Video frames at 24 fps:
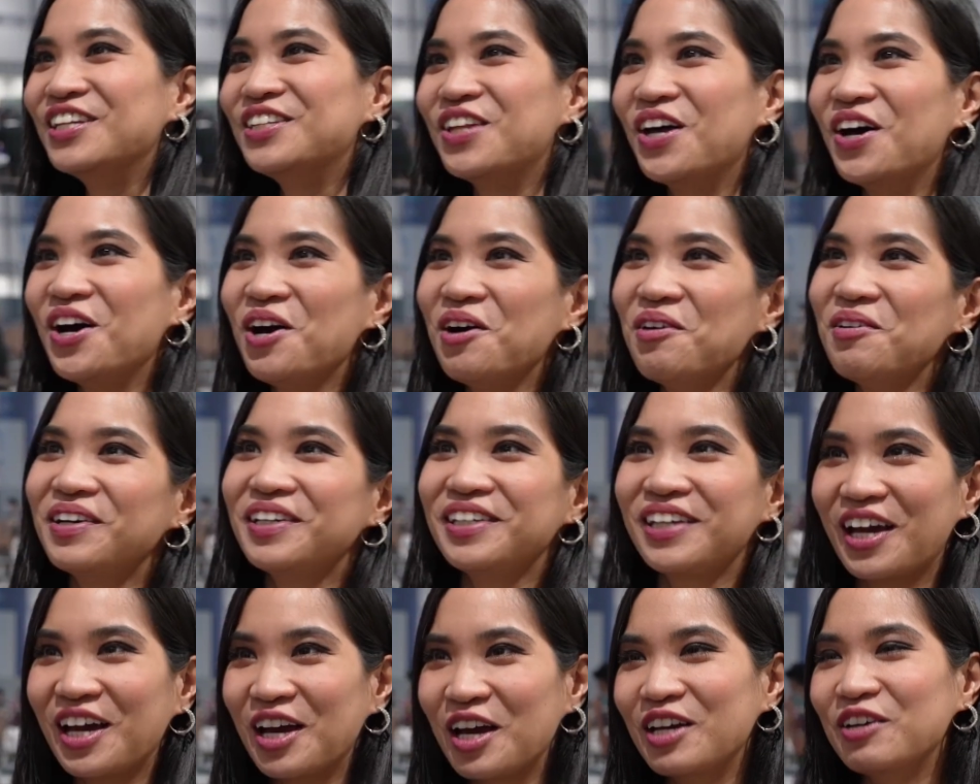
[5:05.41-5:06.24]
No,
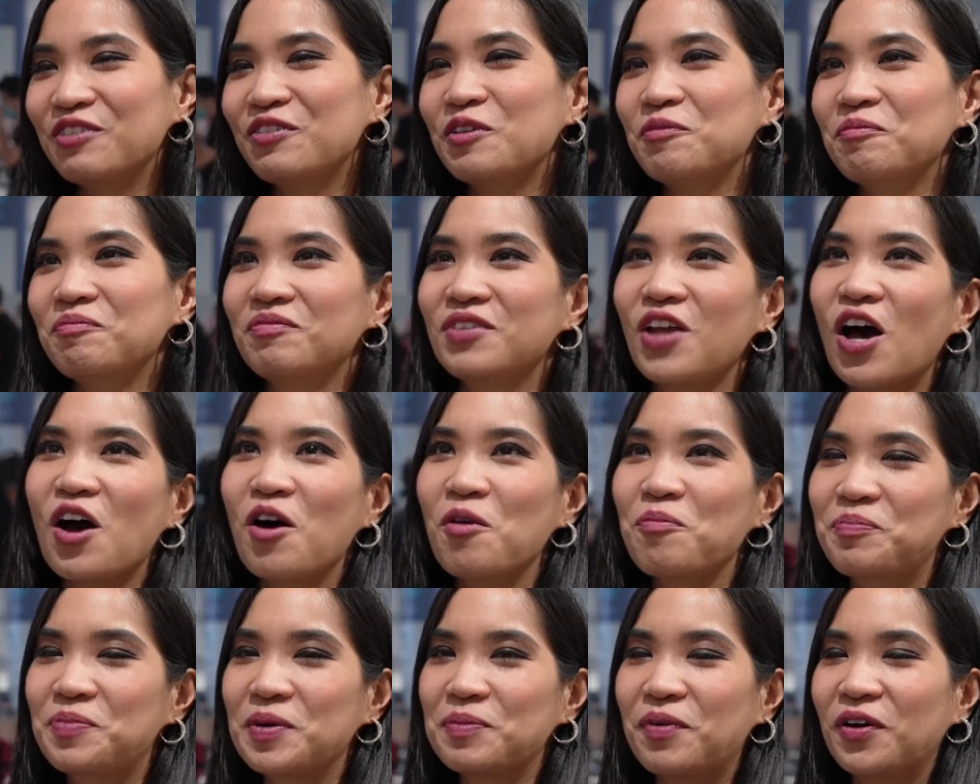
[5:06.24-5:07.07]
yeah, even now
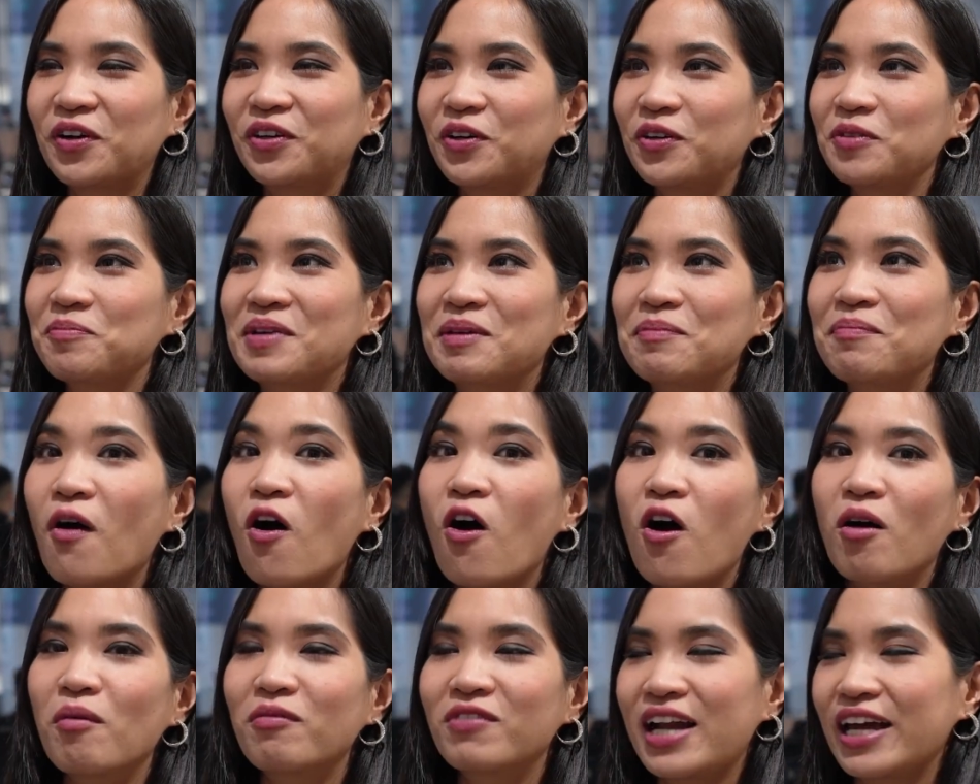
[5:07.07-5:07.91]
people call me
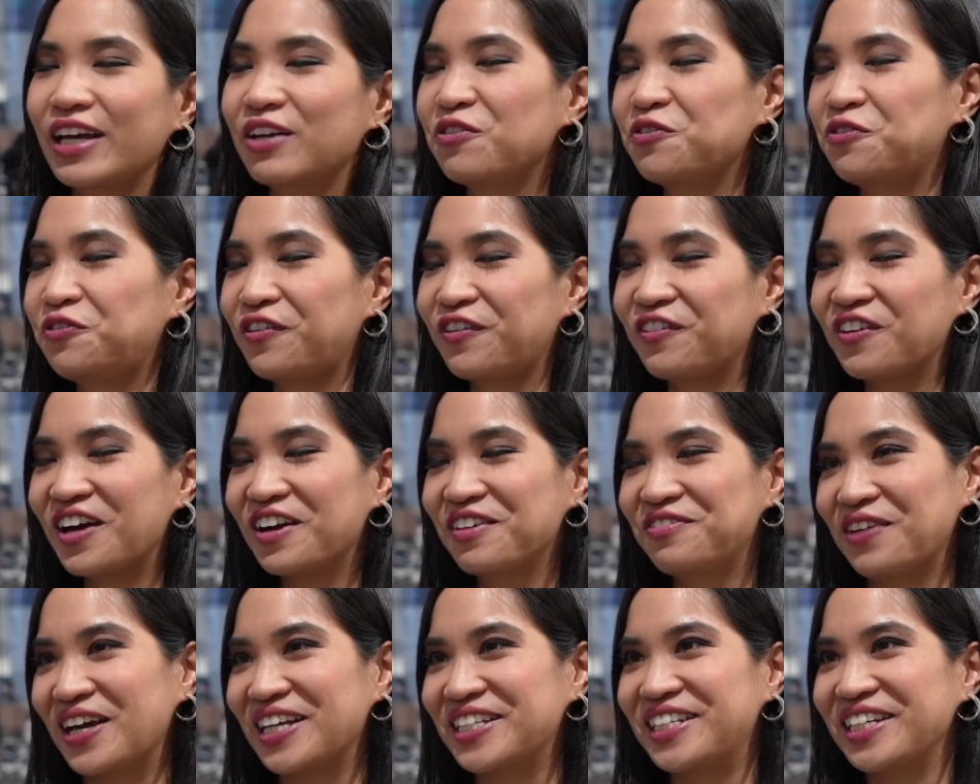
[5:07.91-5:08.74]
mom, like
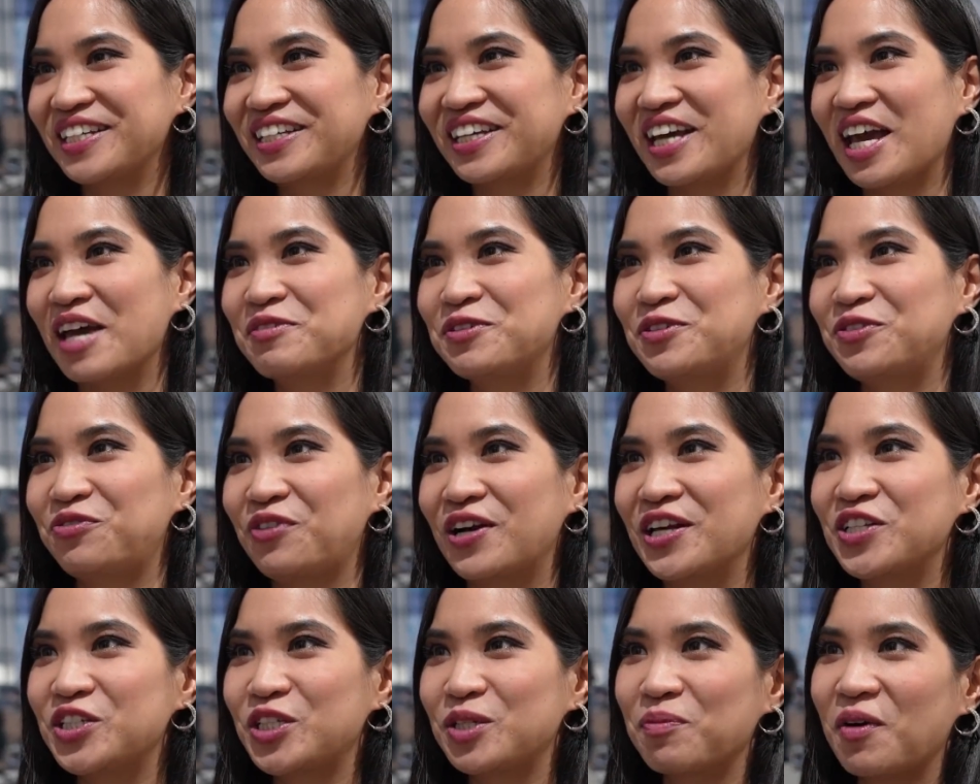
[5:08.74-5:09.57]
fighting against
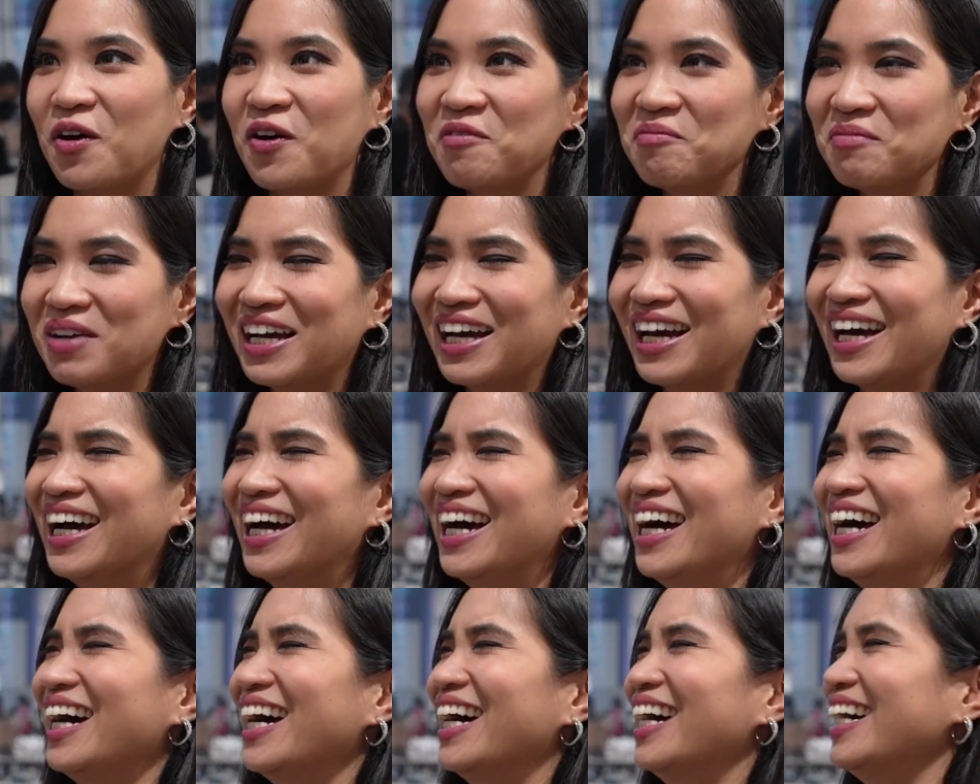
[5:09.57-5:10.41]
French mob.
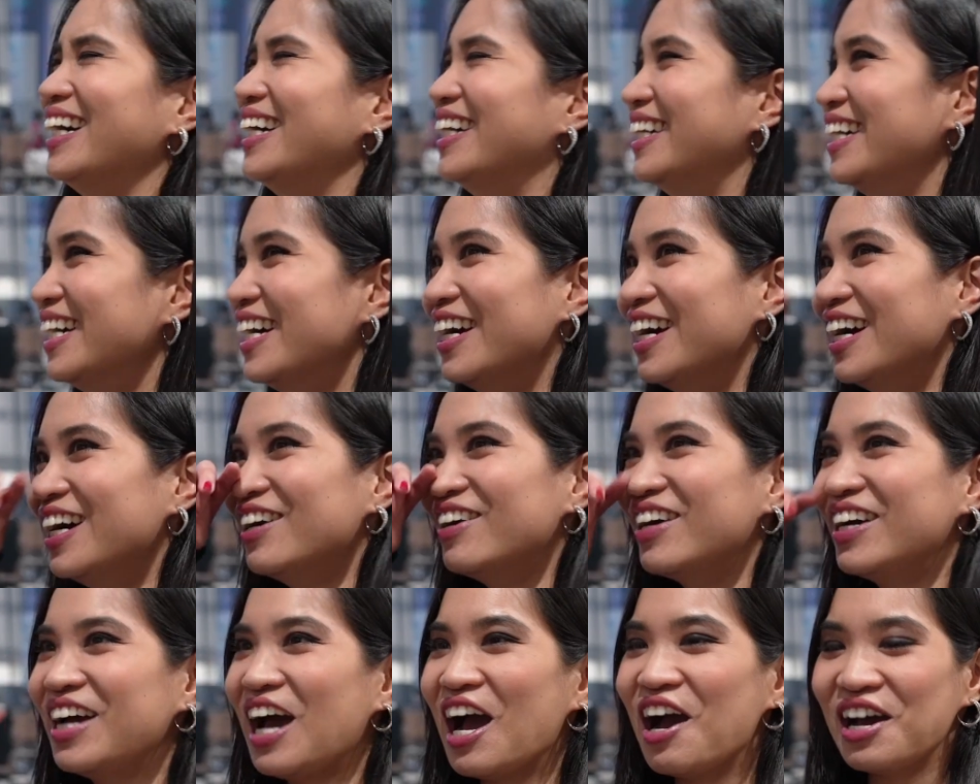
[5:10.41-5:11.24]
Well,
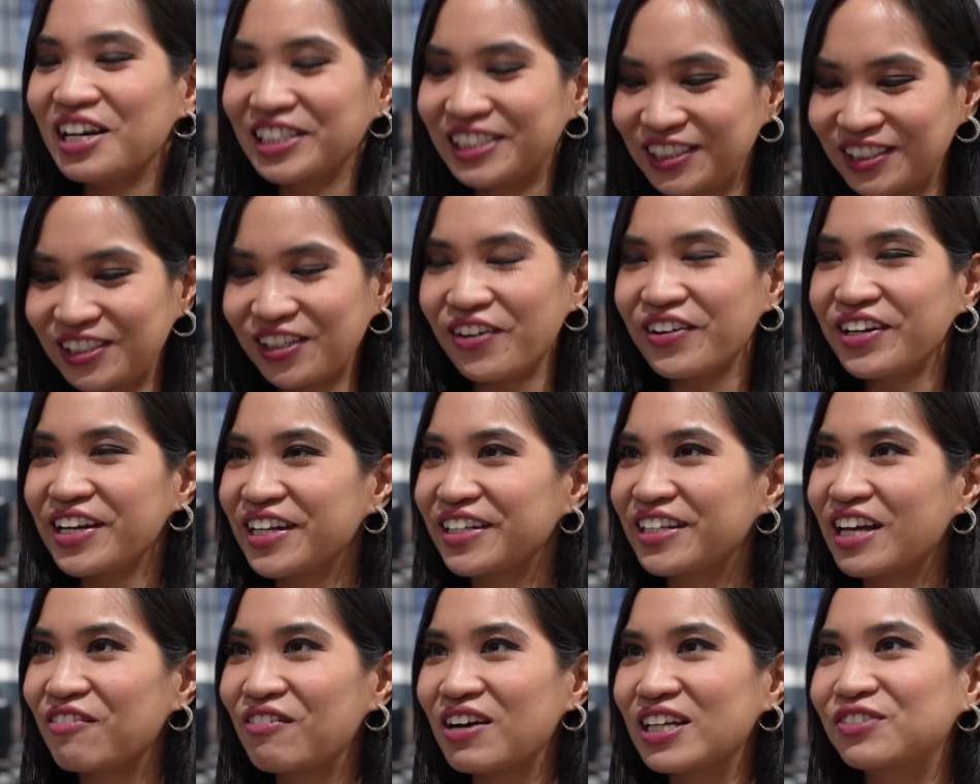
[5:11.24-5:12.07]
I
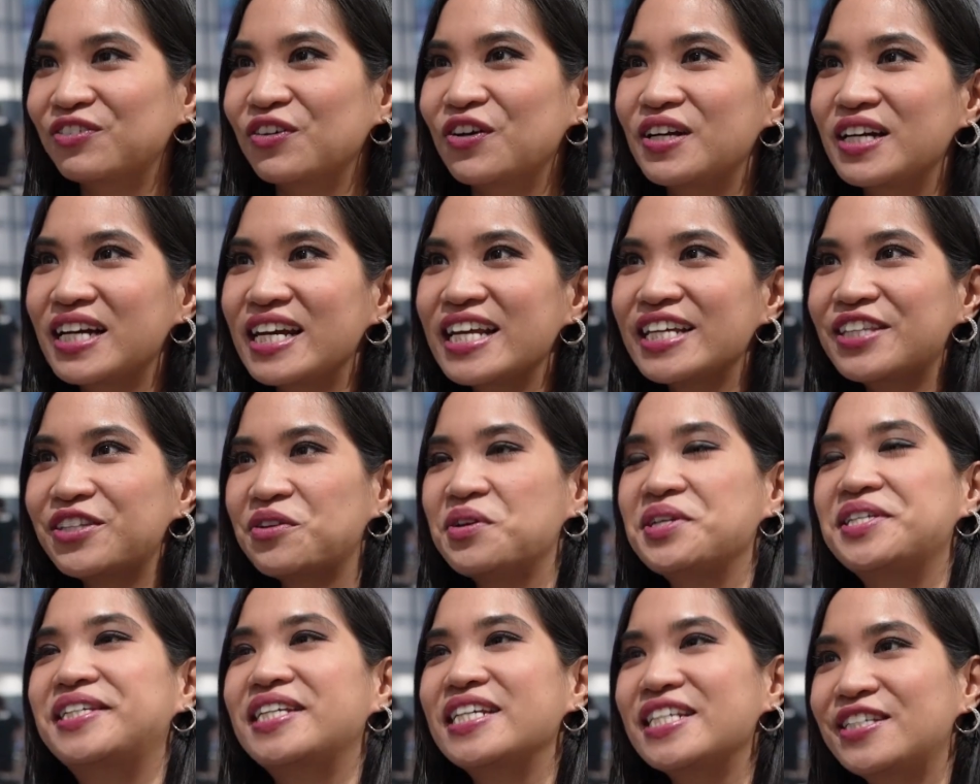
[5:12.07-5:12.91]
started, I was a
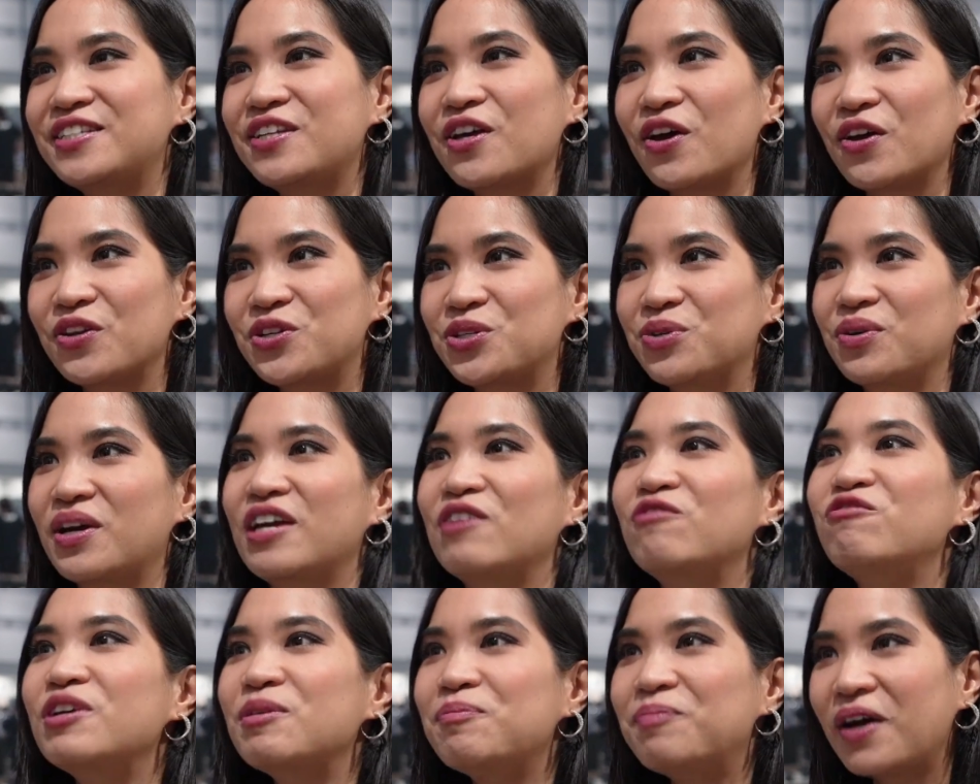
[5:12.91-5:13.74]
little sister to
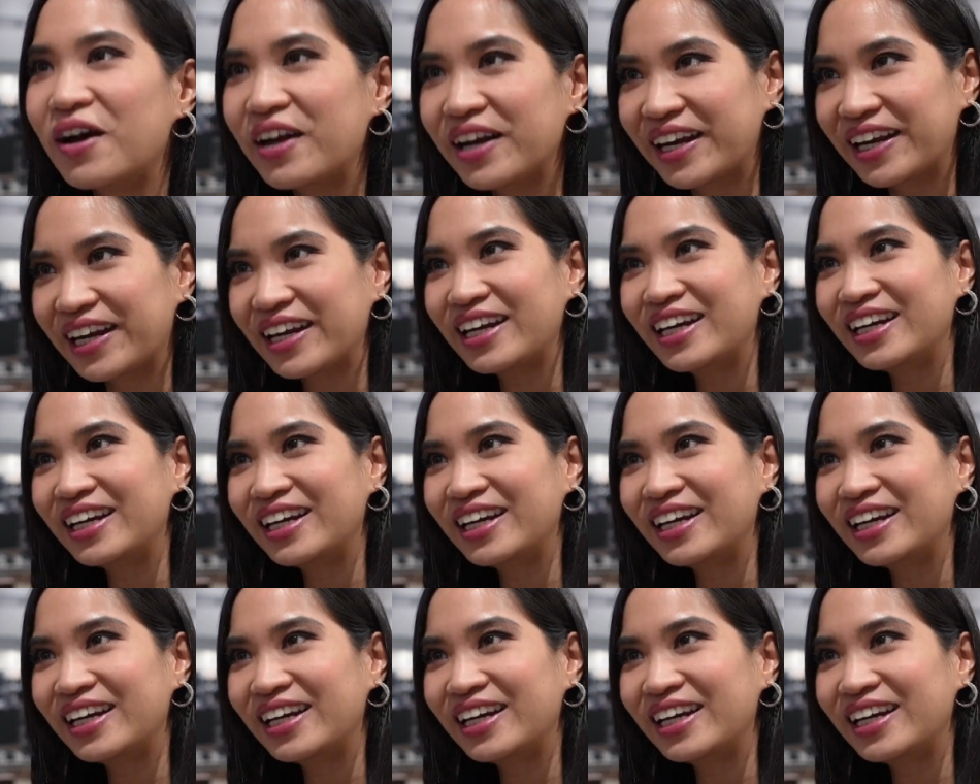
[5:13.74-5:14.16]
everybody.